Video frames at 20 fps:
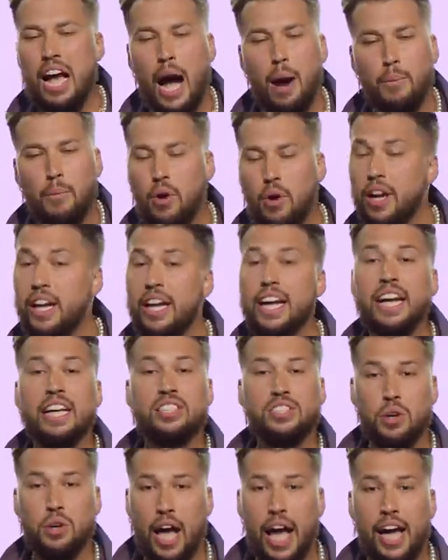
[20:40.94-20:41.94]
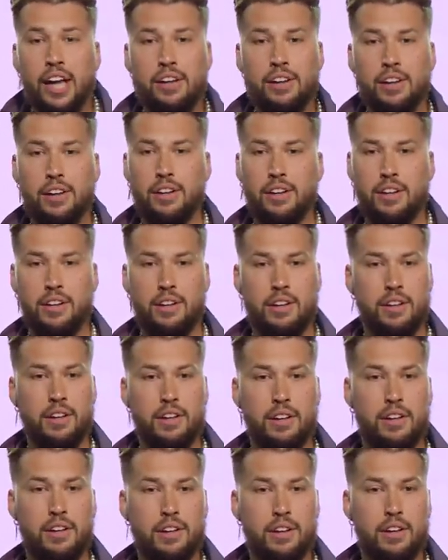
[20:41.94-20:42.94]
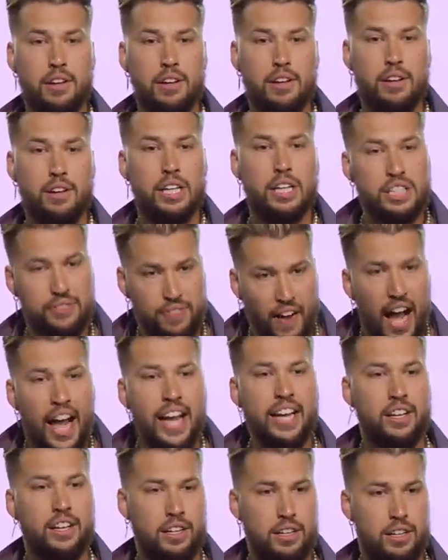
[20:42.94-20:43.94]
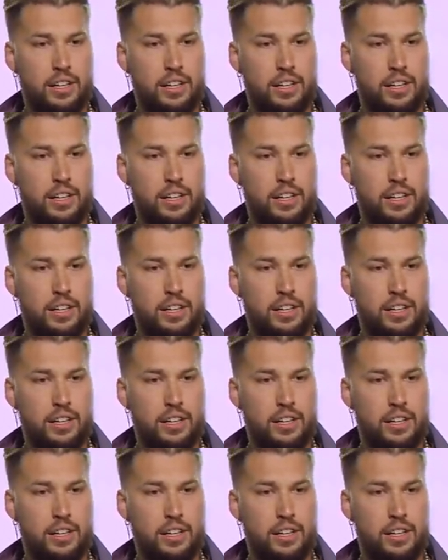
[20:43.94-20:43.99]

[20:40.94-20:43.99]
I'm worrying. It's okay. Yeah. It's fine.